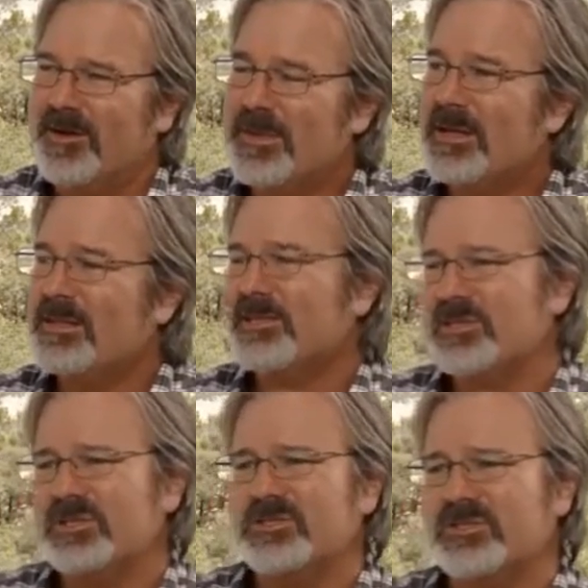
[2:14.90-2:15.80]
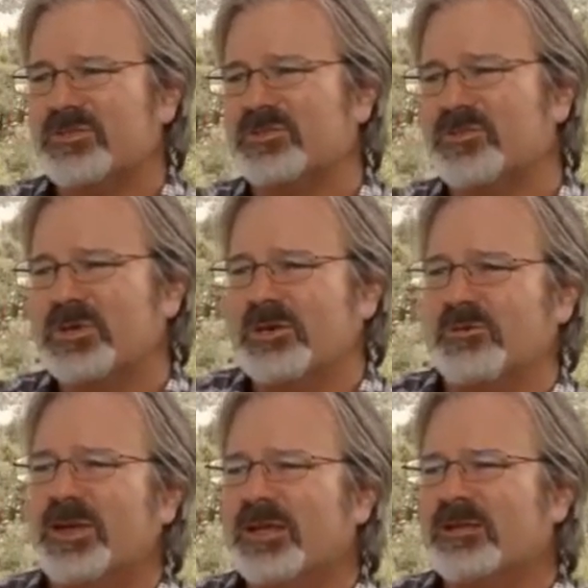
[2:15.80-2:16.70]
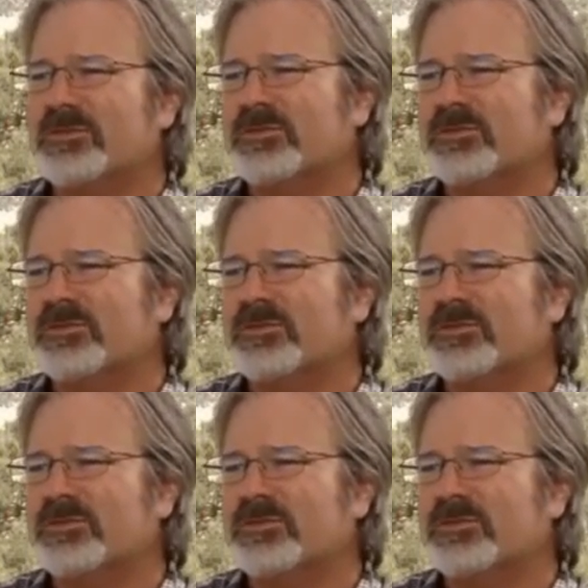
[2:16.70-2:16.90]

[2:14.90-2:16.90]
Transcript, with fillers: um, and I think she has such an extraordinary range.